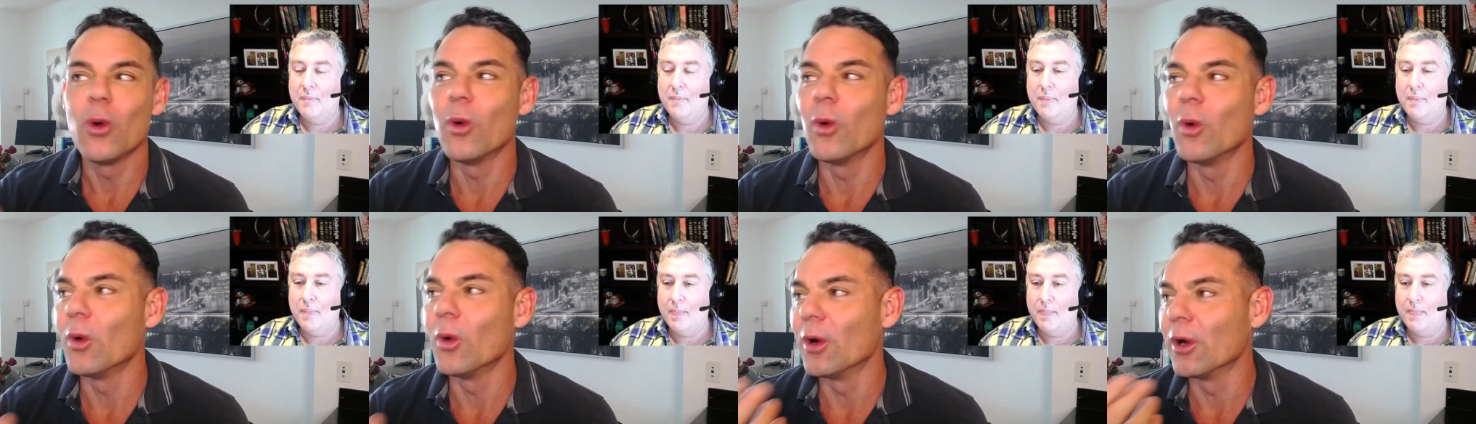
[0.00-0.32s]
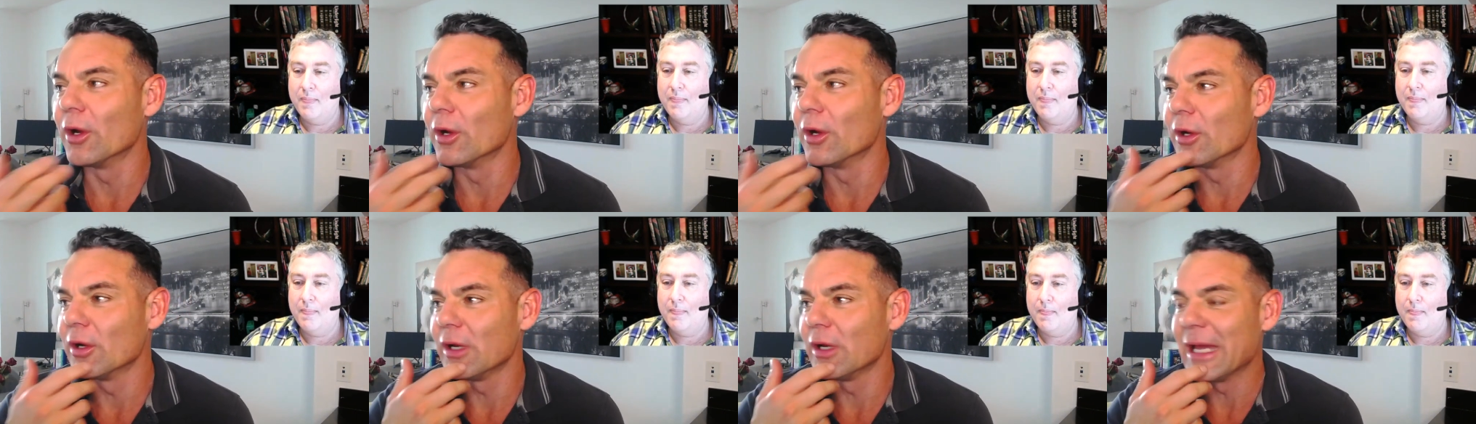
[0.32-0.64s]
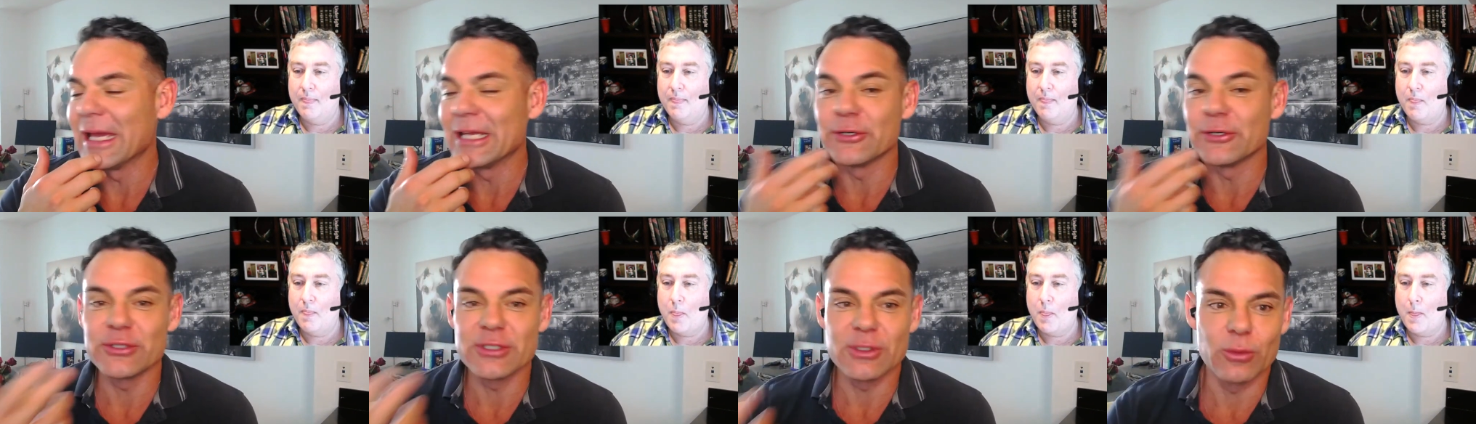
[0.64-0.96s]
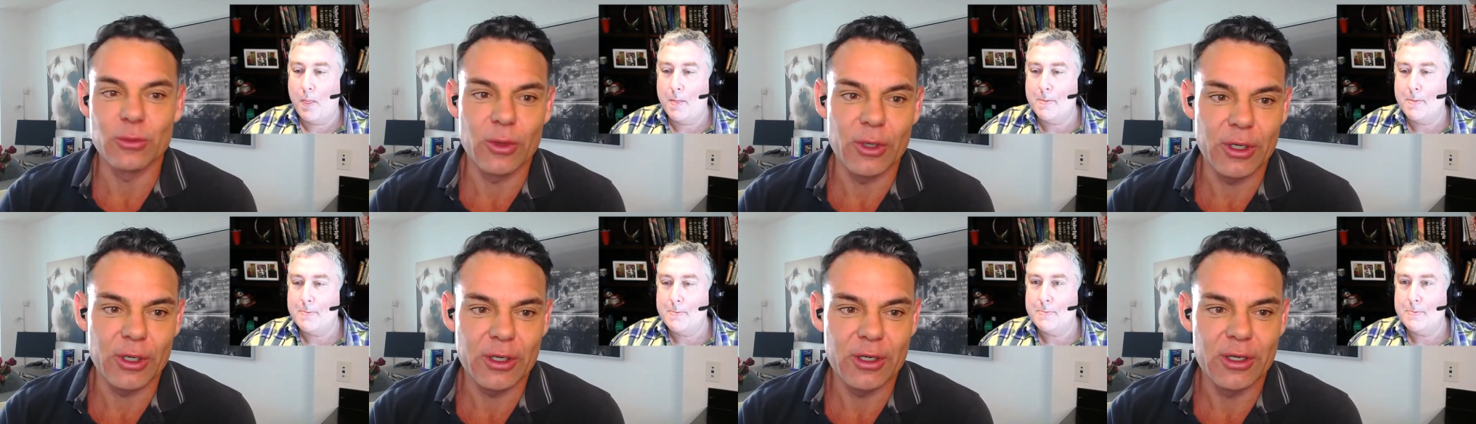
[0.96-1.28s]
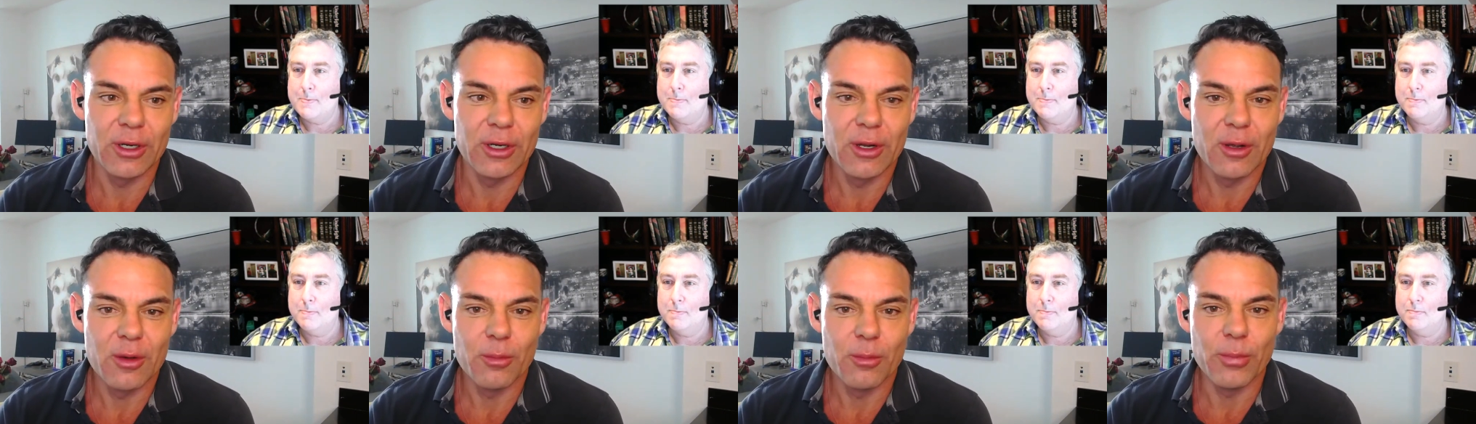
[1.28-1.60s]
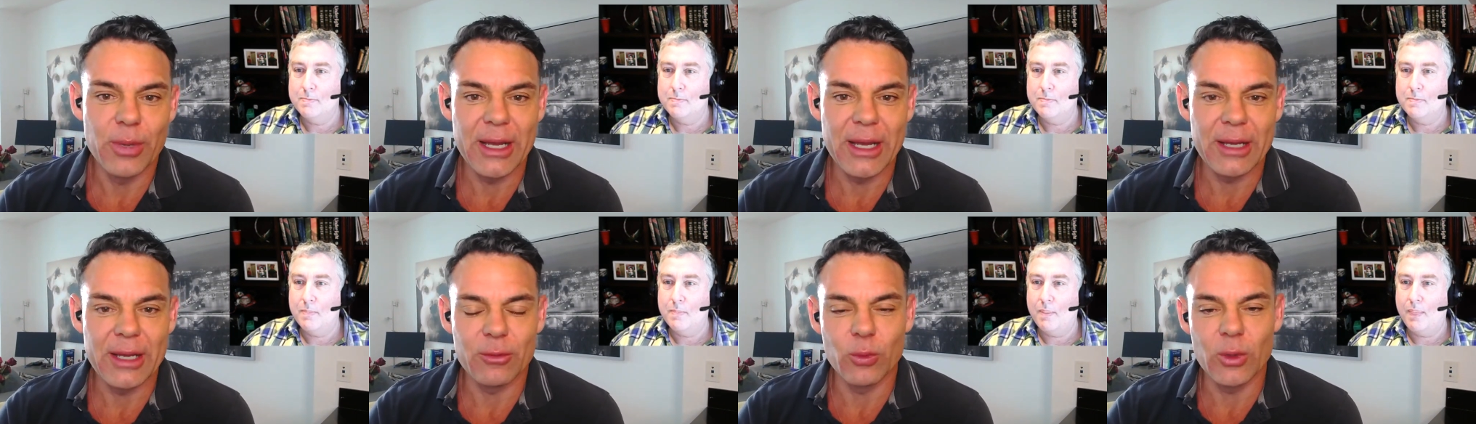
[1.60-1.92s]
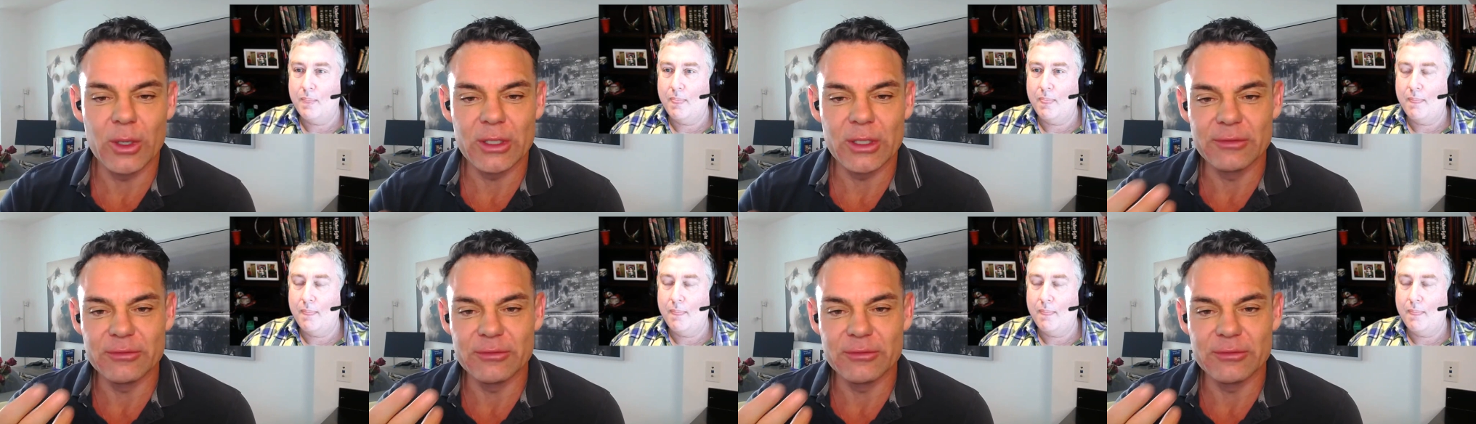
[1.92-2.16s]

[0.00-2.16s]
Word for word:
Speaker 1: or energy work, but what